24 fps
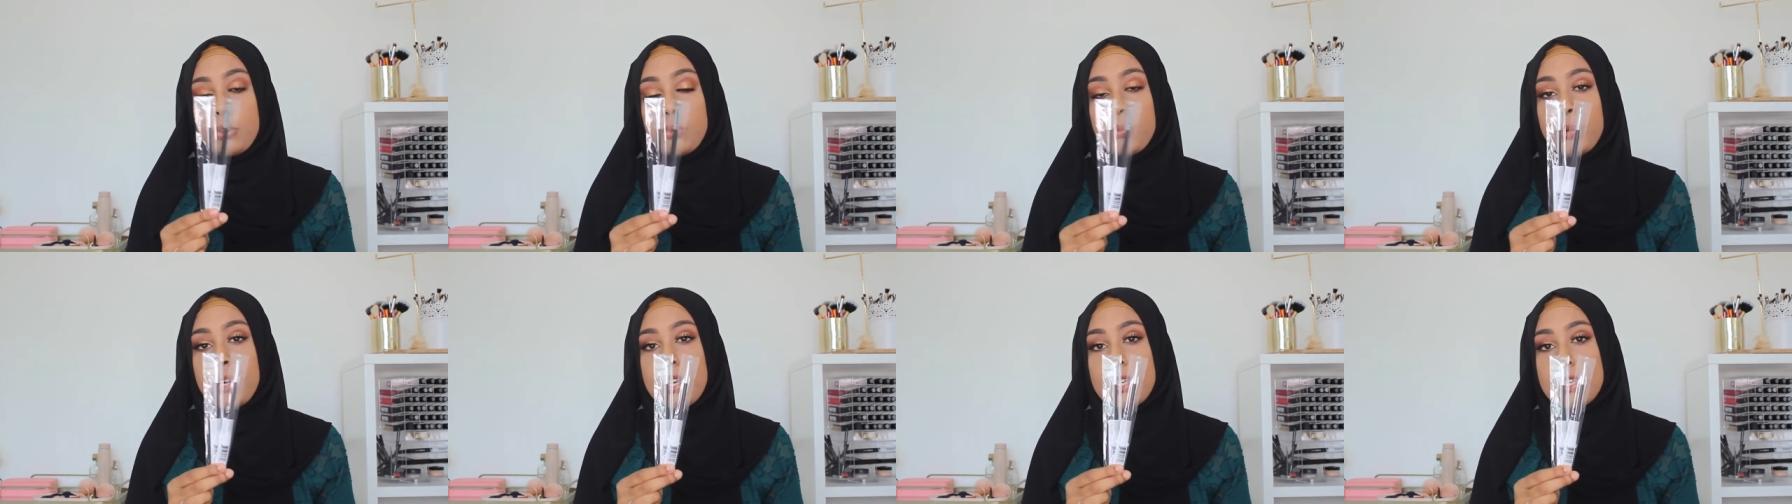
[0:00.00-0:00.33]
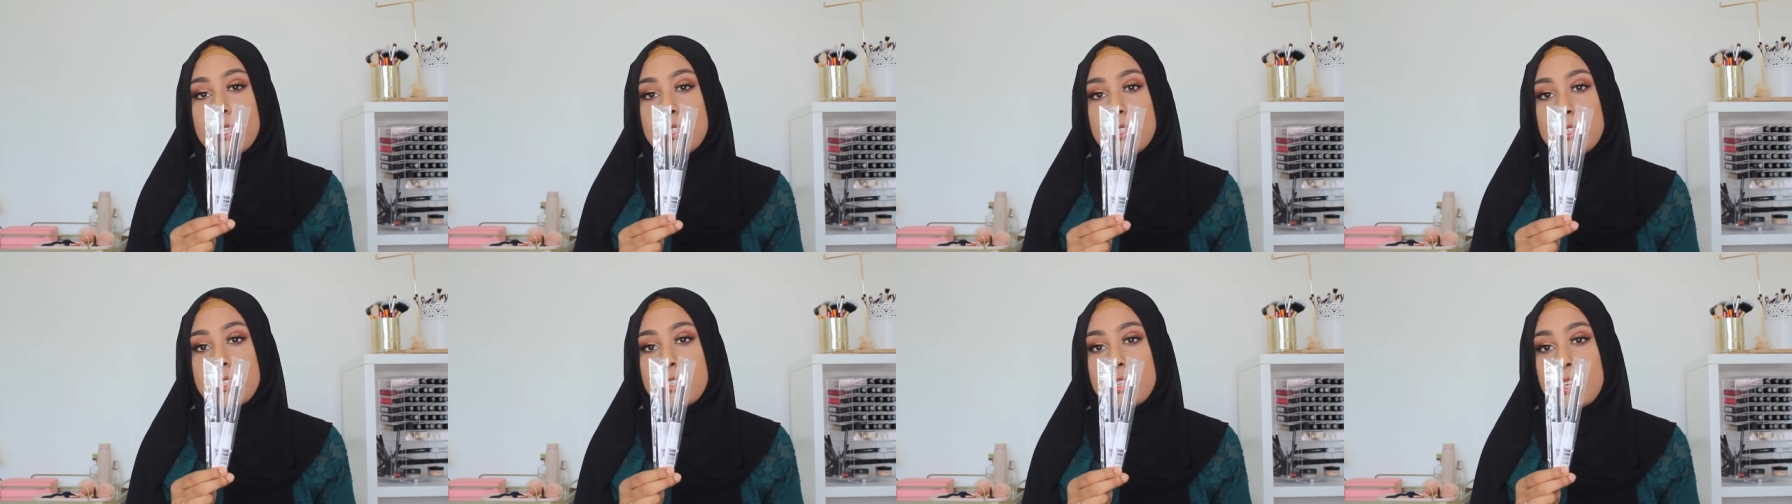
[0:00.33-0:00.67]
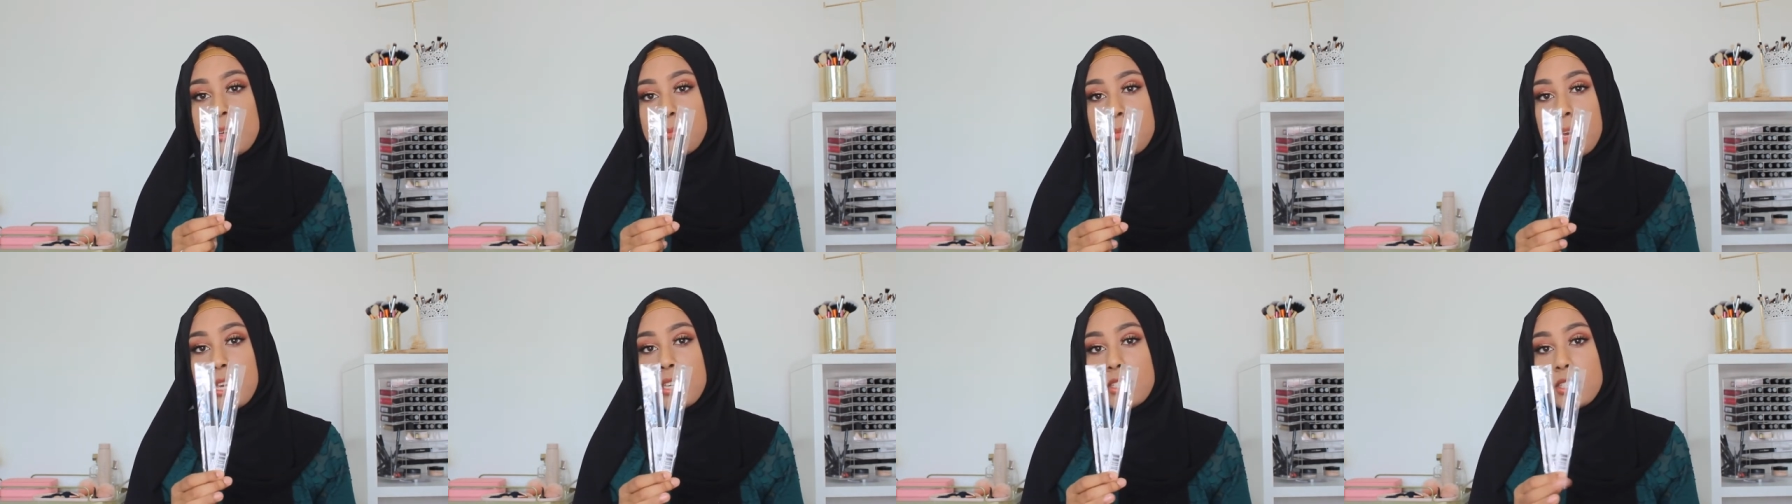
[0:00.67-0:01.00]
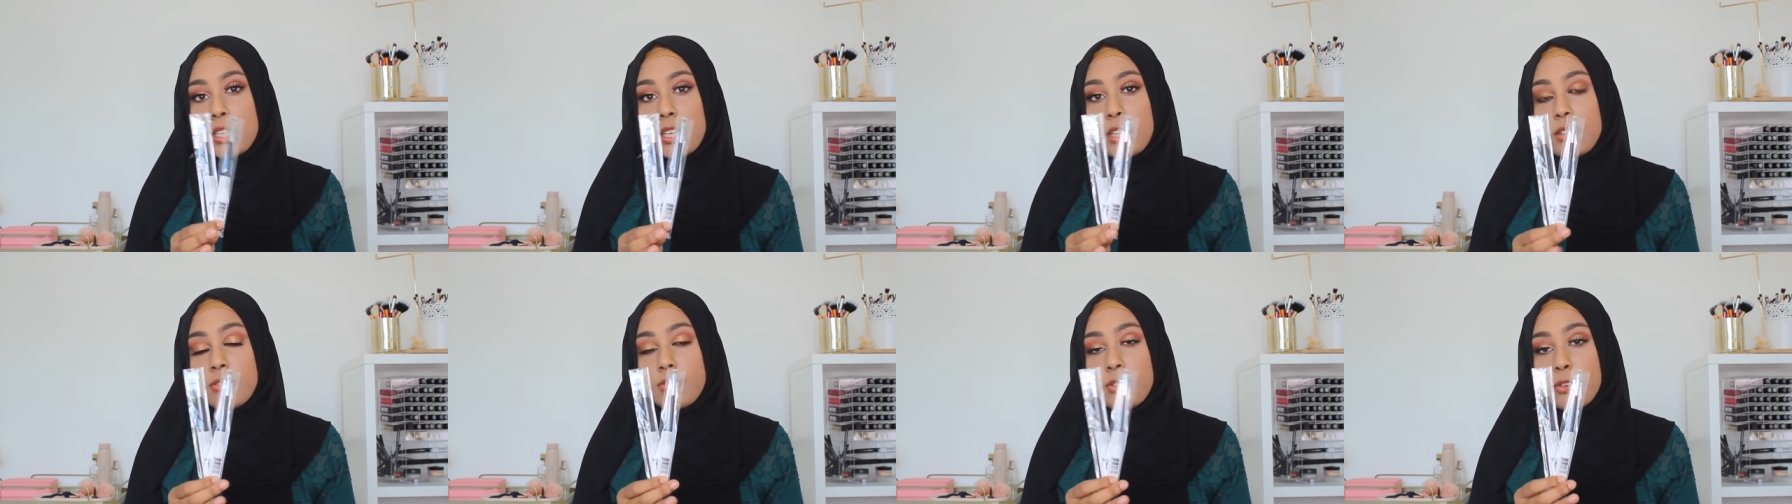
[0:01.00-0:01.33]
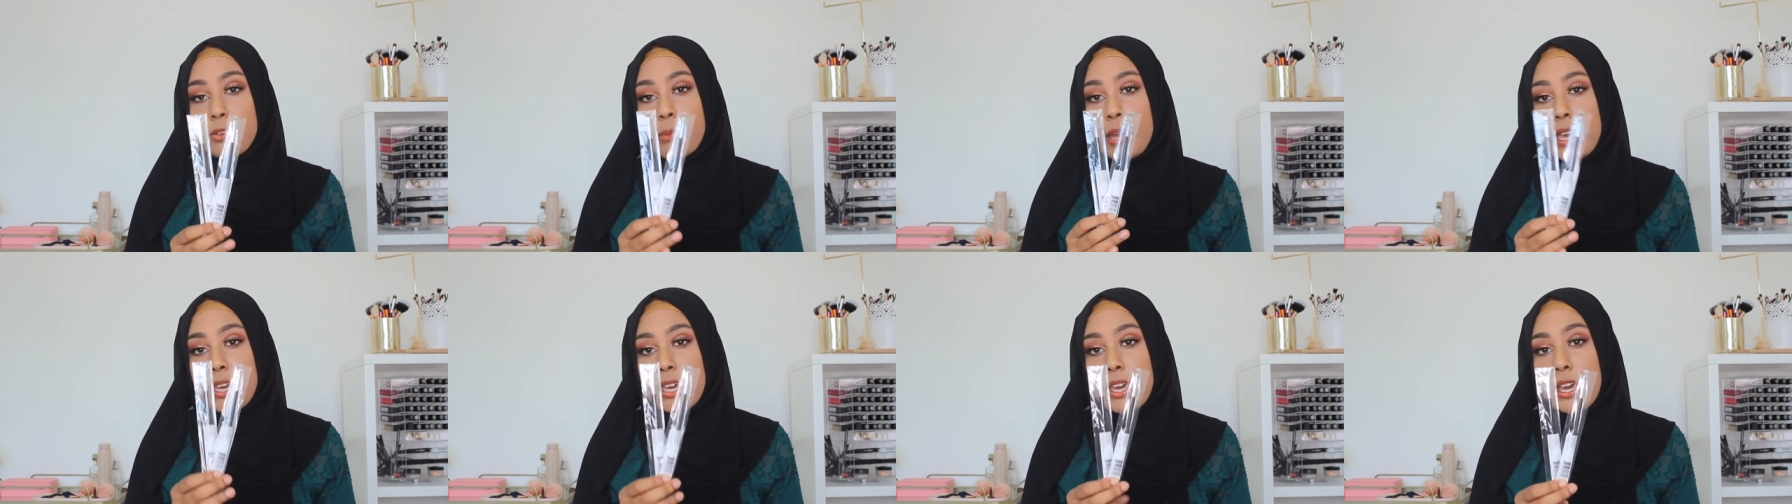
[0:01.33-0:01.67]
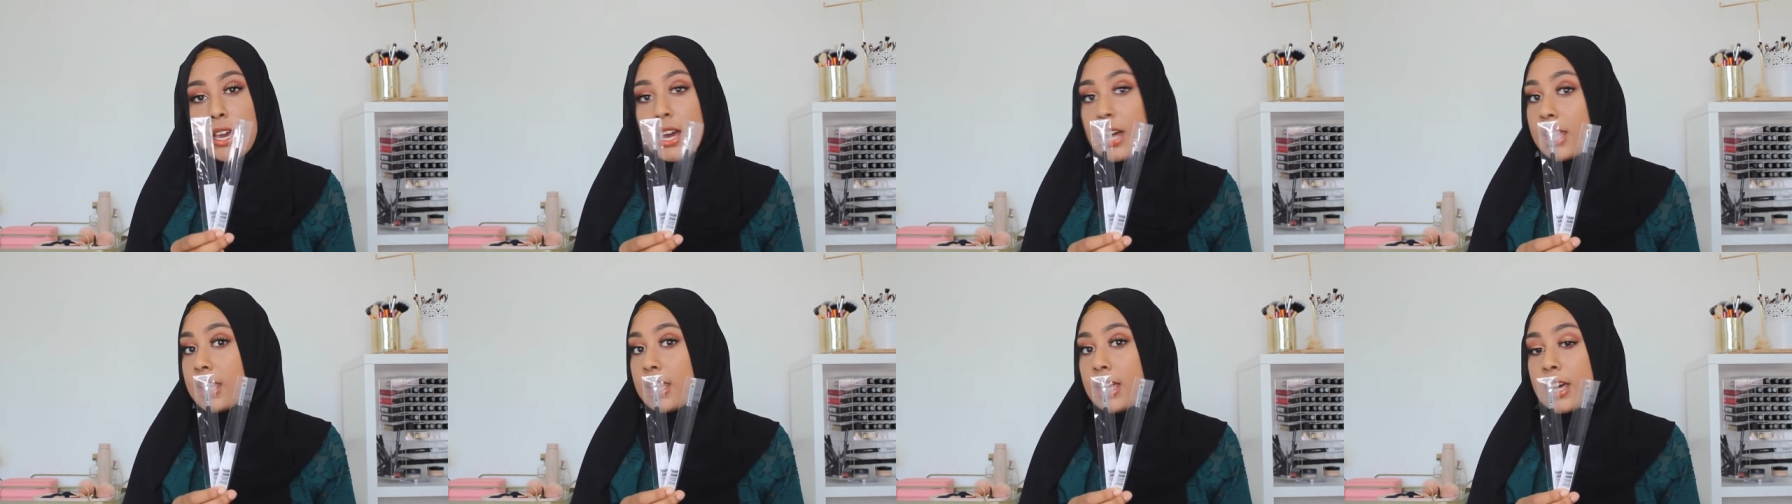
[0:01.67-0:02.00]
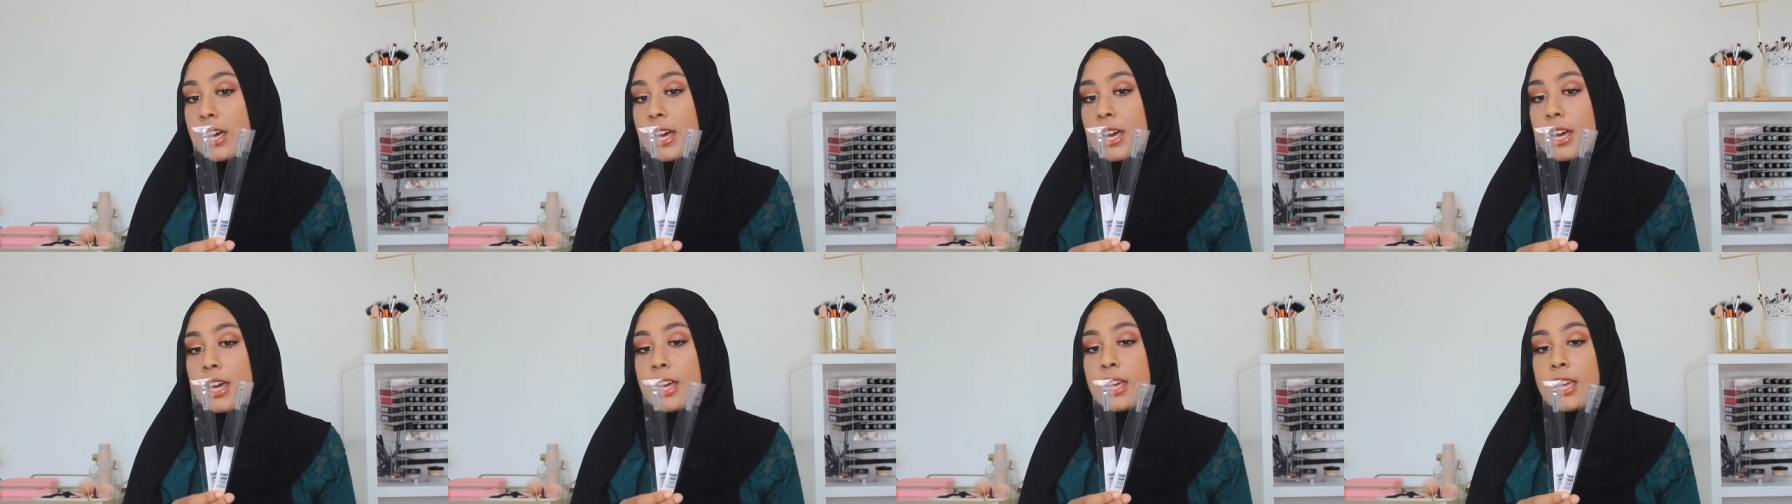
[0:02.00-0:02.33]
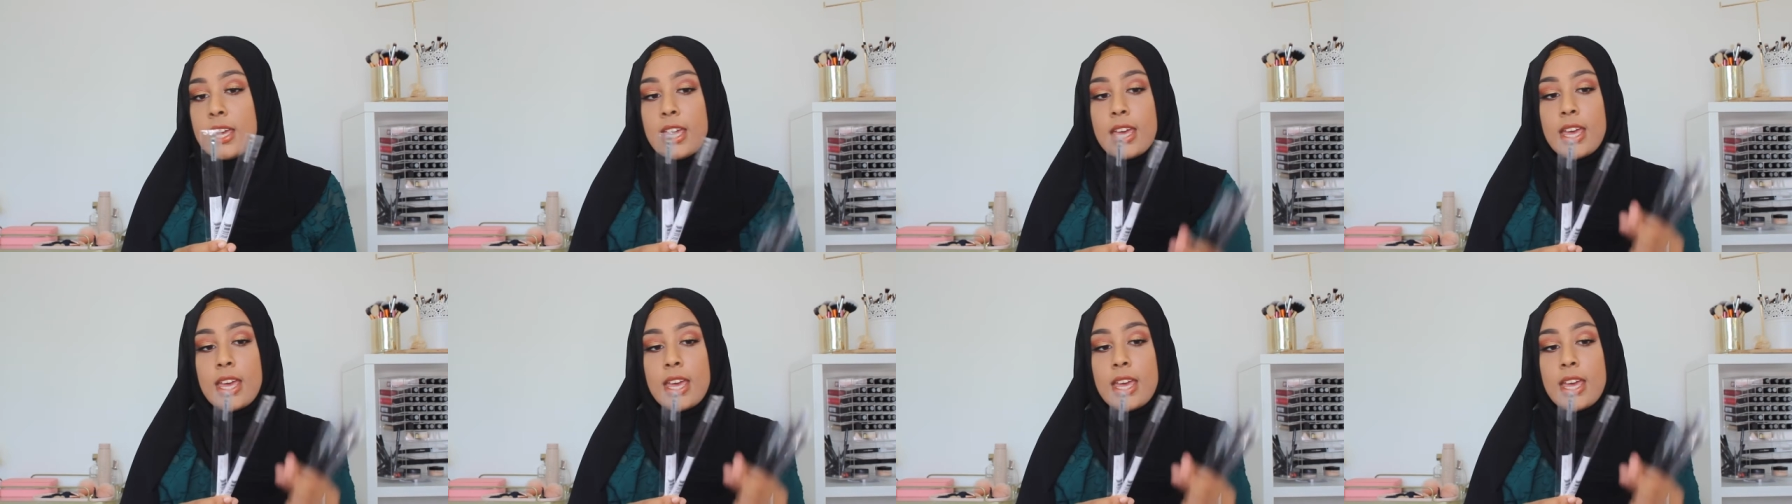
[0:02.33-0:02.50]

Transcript: ones, amazing for packing colour,